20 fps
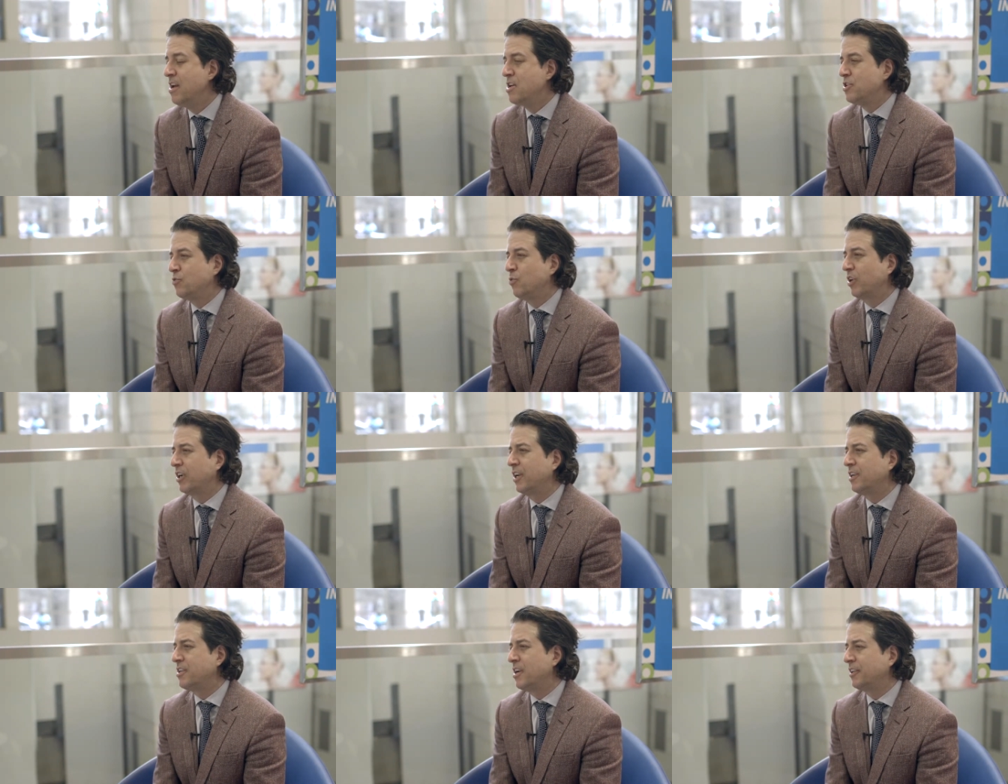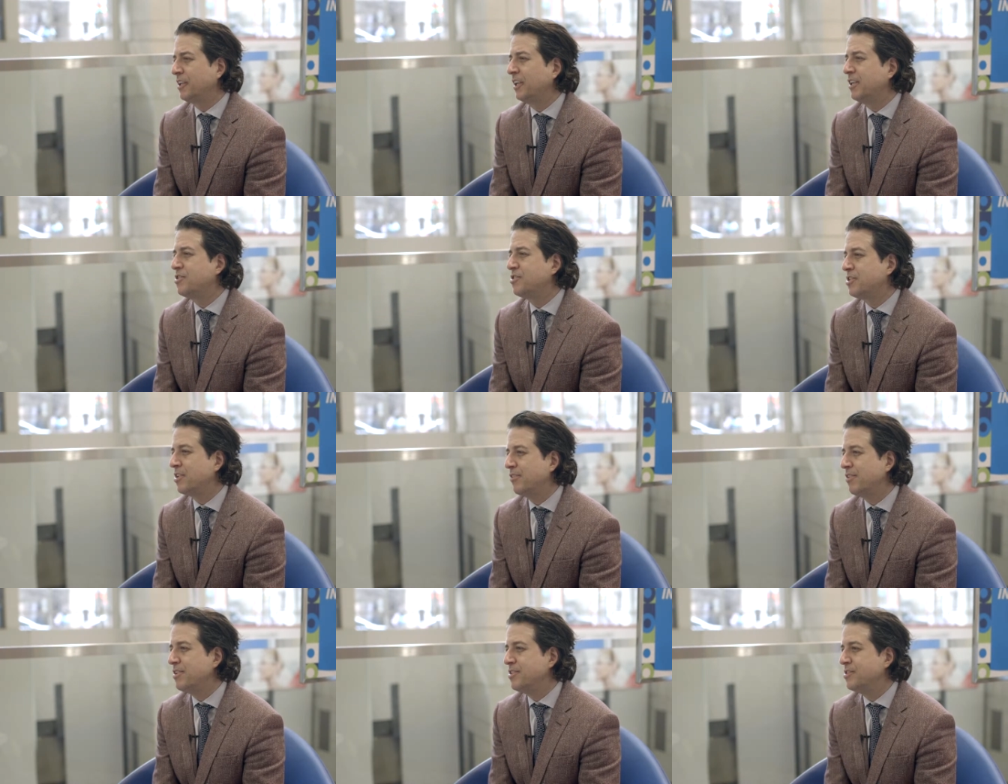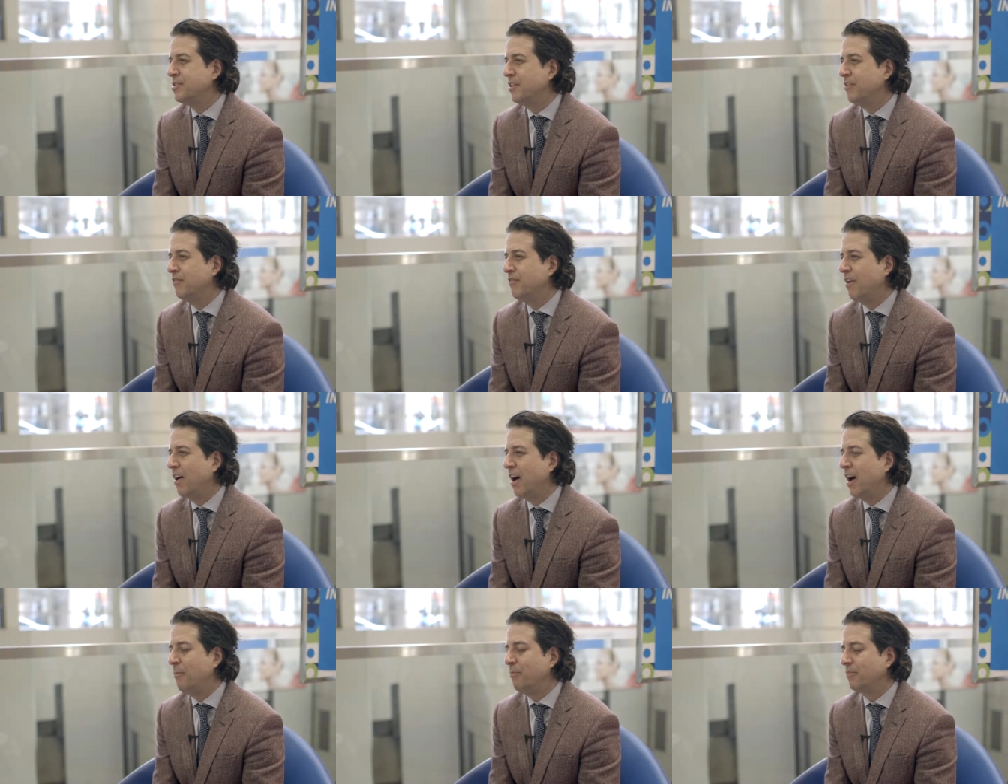So we're conducting a series of
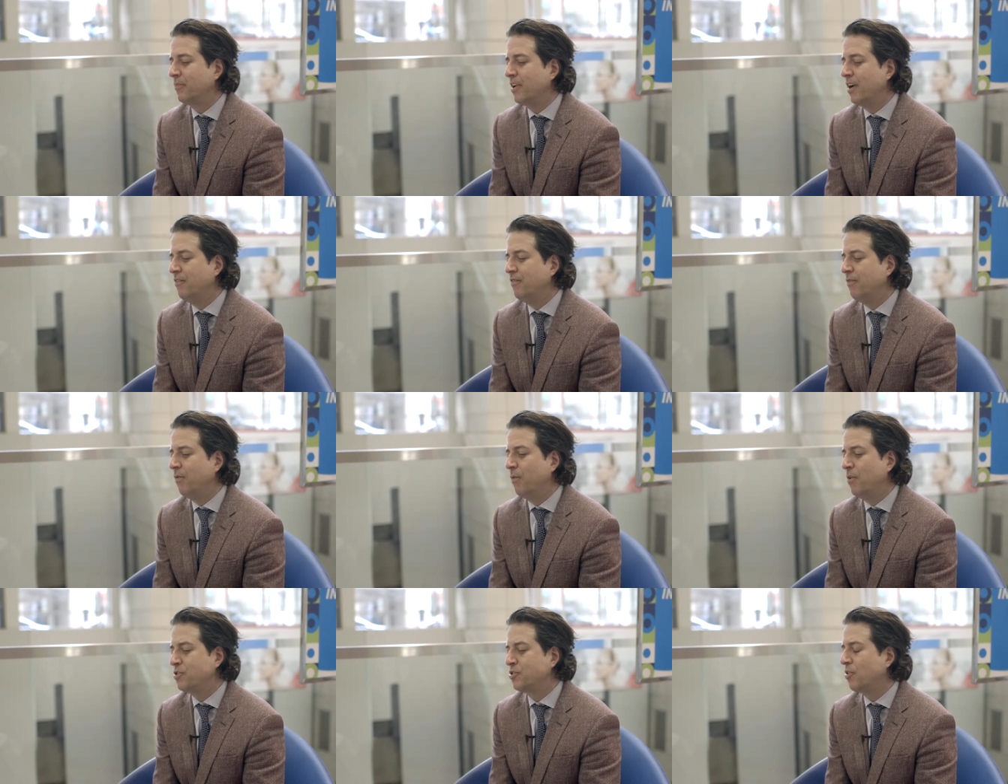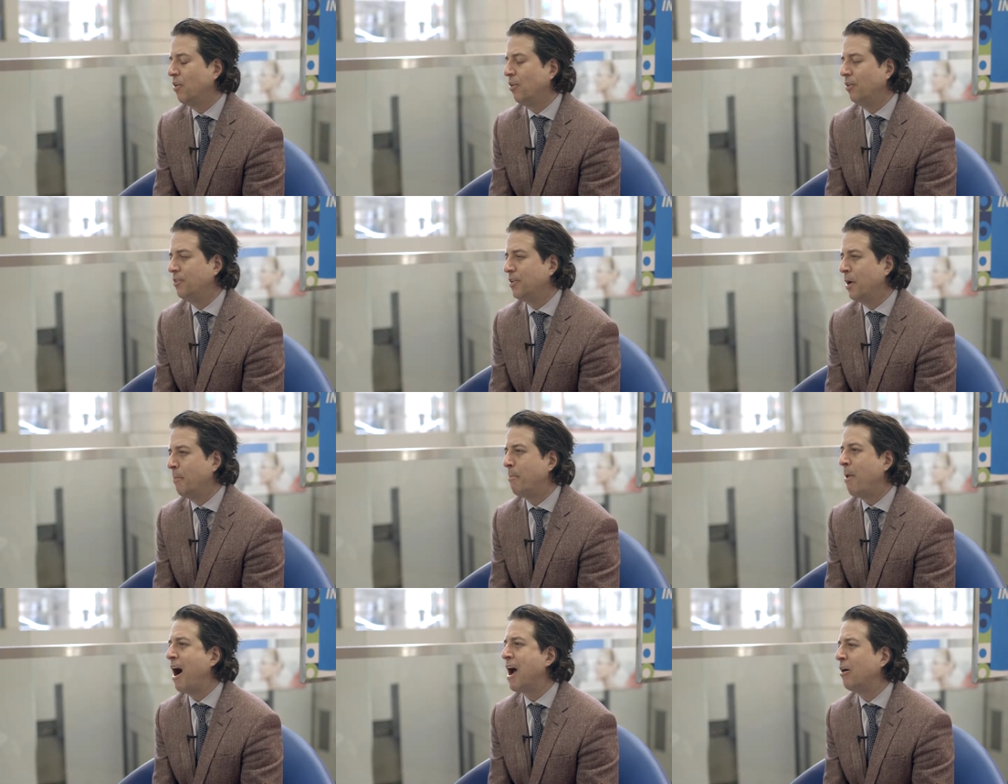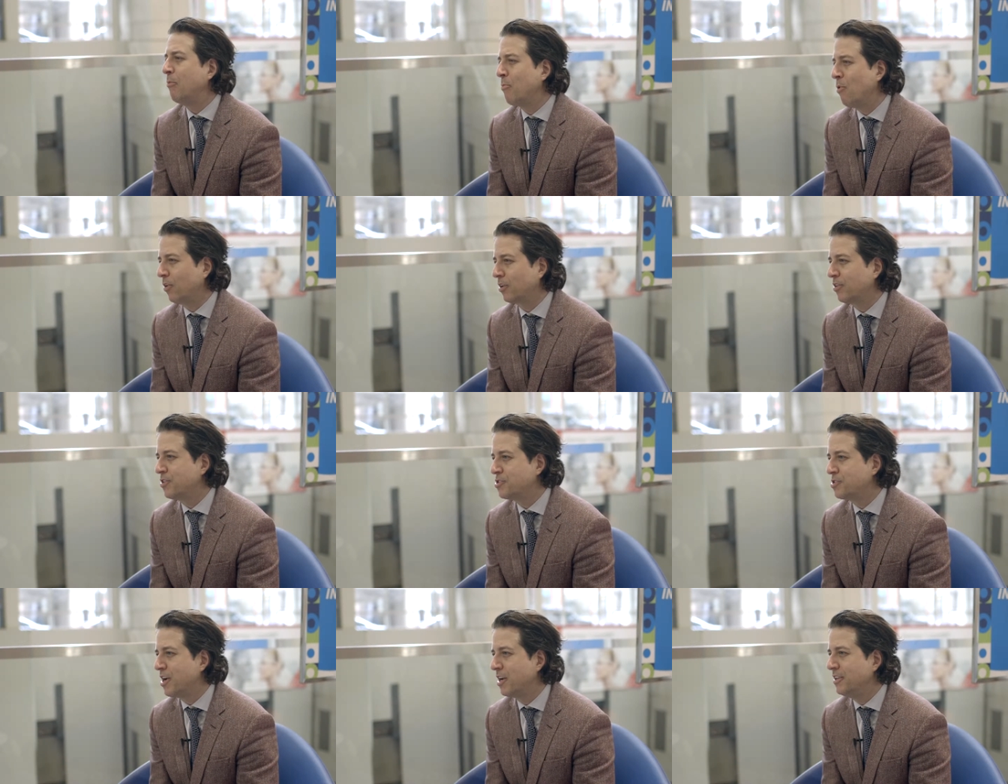what's called
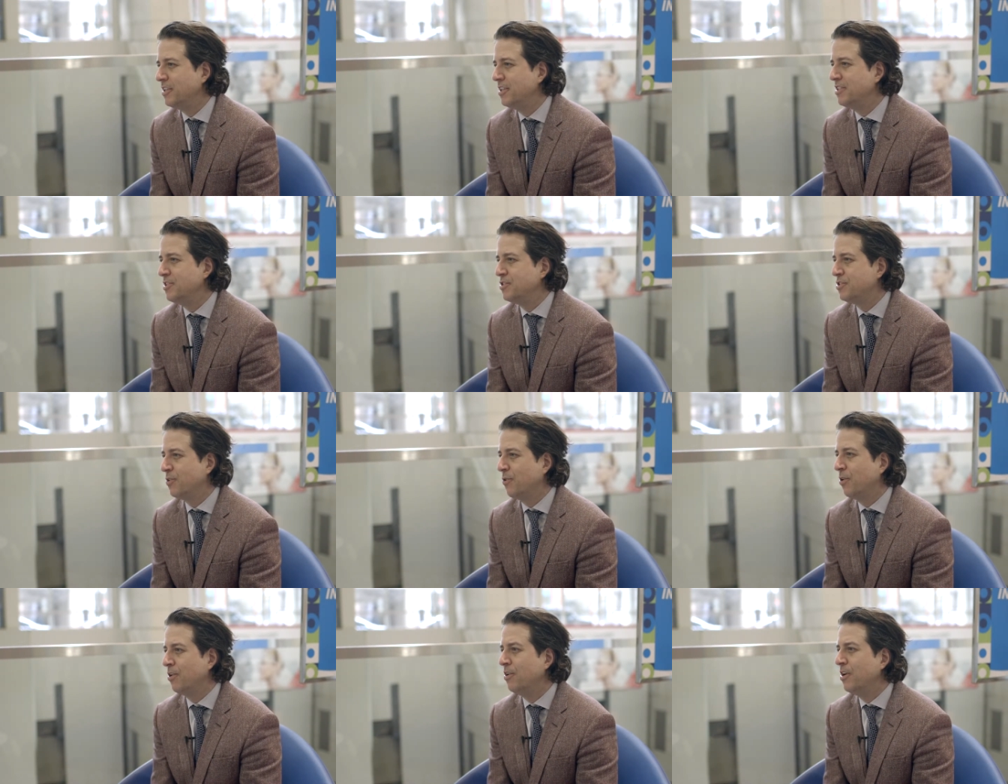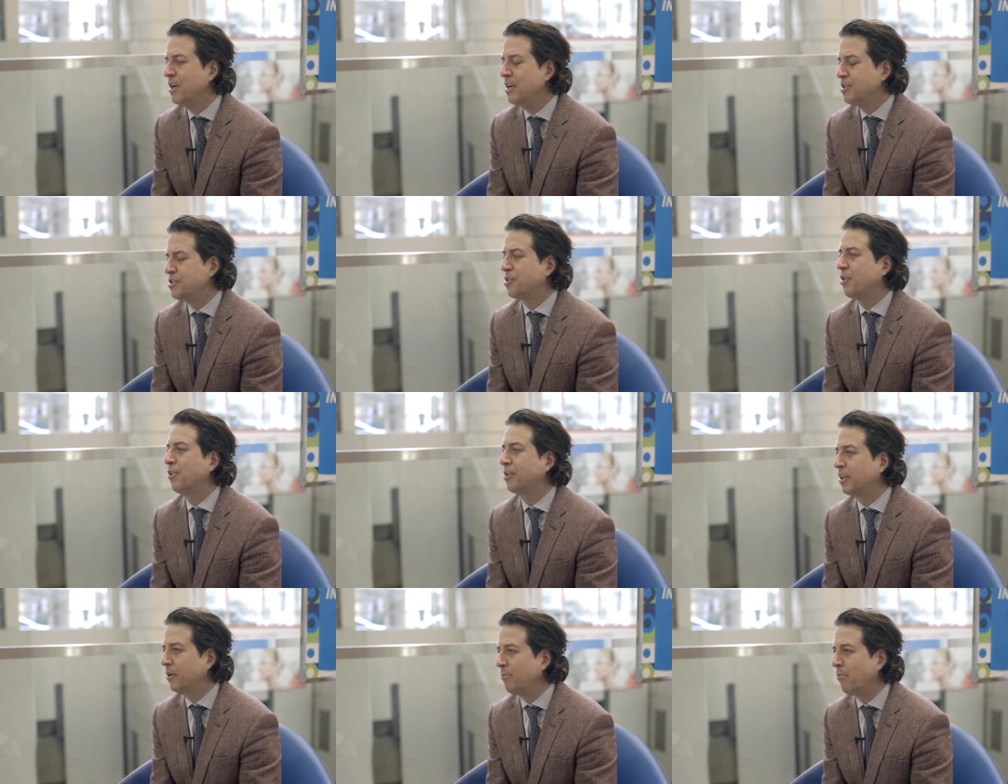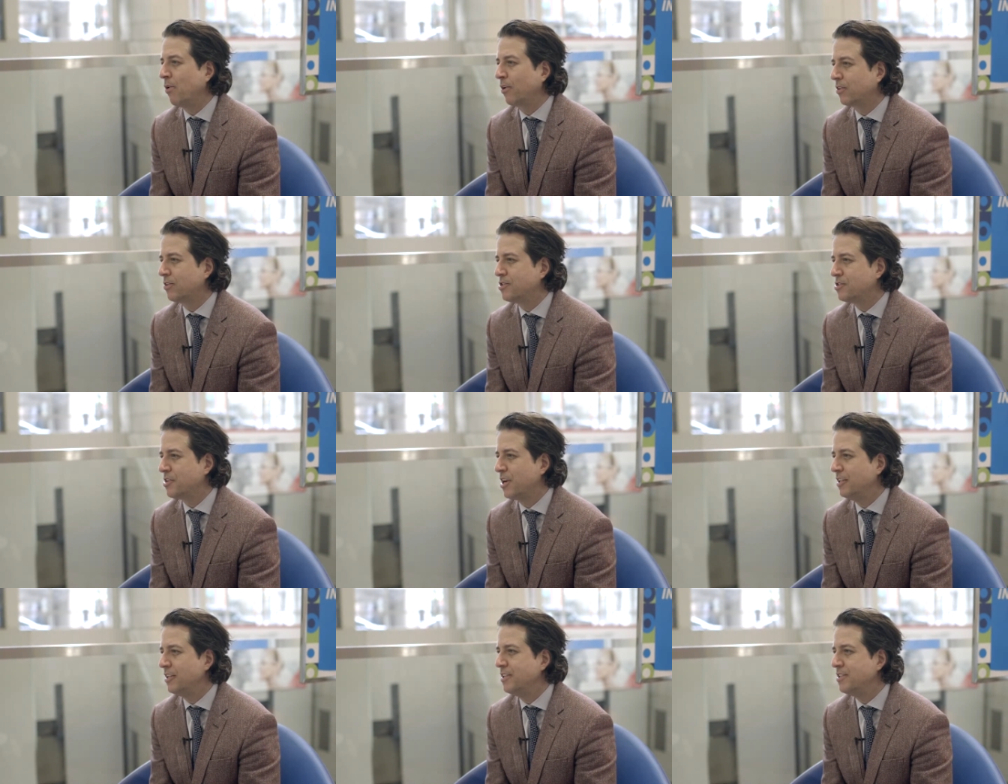biomarker studies or surrogate marker
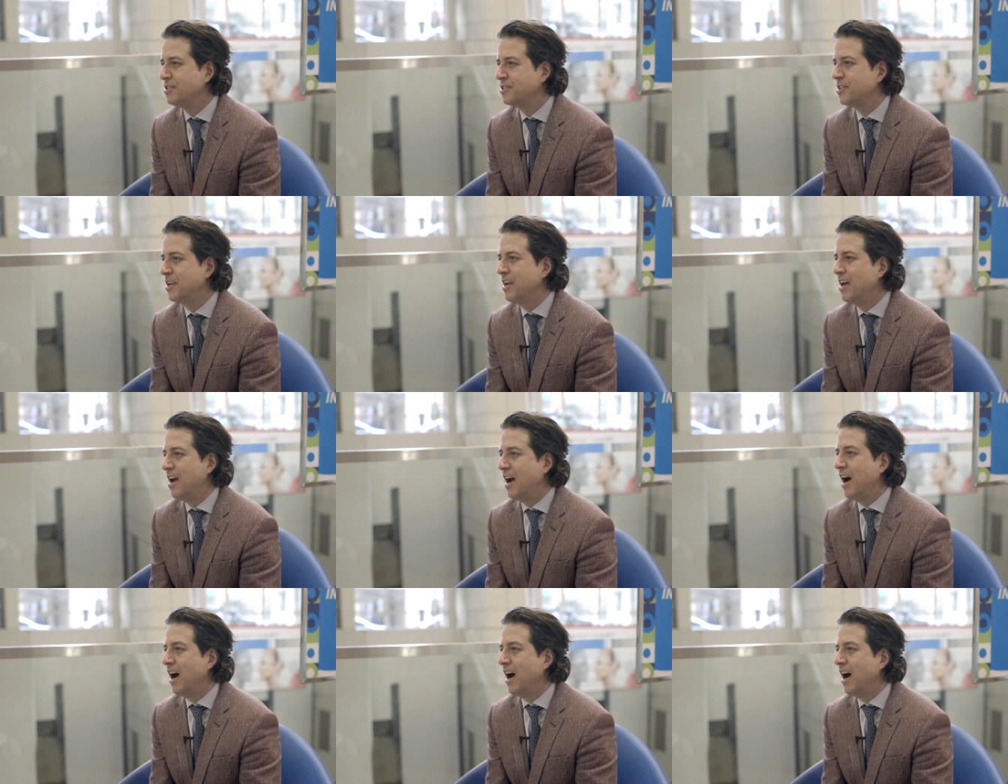studies